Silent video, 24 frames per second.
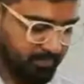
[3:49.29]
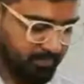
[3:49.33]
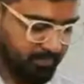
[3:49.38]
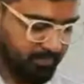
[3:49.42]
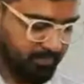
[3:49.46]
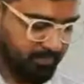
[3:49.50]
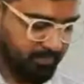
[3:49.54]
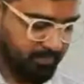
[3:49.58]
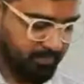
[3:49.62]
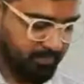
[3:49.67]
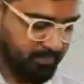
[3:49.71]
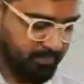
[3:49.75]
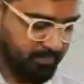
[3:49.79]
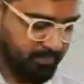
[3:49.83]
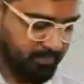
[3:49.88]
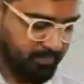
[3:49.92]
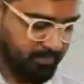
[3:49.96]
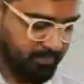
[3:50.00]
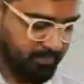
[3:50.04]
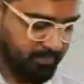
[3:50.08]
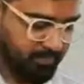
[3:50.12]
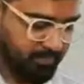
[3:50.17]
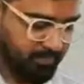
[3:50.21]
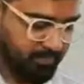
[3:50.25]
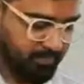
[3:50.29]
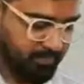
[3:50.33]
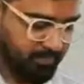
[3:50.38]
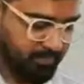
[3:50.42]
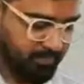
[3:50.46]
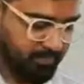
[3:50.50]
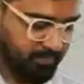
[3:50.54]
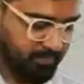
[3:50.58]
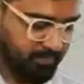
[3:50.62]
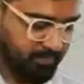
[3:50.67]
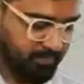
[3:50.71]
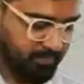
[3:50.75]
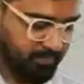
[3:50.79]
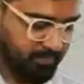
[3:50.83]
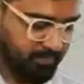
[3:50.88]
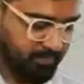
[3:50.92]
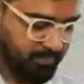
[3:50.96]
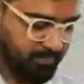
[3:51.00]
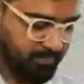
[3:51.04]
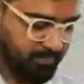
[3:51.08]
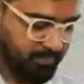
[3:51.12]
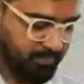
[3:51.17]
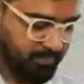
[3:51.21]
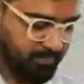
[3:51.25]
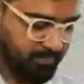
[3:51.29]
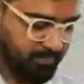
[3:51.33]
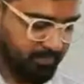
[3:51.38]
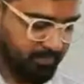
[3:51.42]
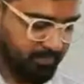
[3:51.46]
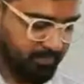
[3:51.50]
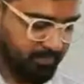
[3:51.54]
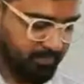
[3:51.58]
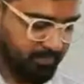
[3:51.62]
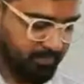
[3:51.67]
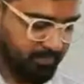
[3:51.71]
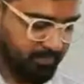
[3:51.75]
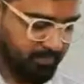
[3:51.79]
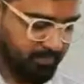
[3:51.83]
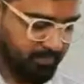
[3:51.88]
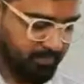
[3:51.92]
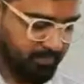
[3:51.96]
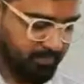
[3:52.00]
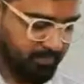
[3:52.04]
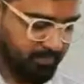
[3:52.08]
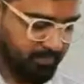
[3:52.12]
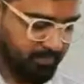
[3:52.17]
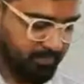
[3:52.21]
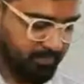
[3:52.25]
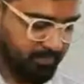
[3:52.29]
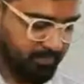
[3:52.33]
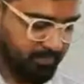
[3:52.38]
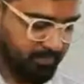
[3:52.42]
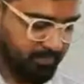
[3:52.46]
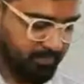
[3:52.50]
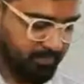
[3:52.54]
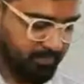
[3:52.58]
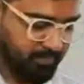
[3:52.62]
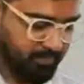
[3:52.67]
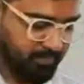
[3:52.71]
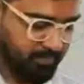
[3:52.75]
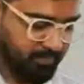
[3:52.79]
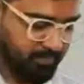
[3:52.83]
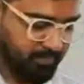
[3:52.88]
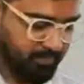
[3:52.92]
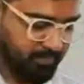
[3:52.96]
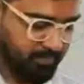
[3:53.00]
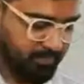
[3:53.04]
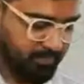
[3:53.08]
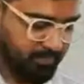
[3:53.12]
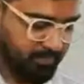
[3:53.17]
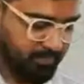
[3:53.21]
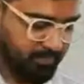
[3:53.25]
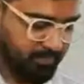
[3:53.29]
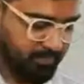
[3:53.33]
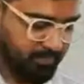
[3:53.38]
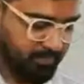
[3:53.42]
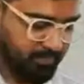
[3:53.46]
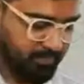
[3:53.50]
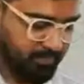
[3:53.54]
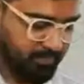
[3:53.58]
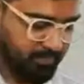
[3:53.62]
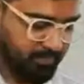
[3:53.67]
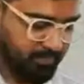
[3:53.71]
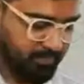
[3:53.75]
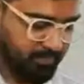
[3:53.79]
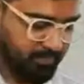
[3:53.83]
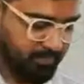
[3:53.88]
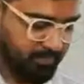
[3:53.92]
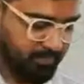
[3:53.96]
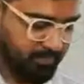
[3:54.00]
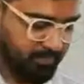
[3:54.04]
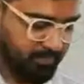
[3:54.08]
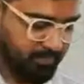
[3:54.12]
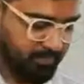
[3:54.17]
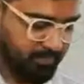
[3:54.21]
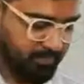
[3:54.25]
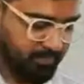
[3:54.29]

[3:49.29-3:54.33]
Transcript: The face doesn't move, so there is nothing to read.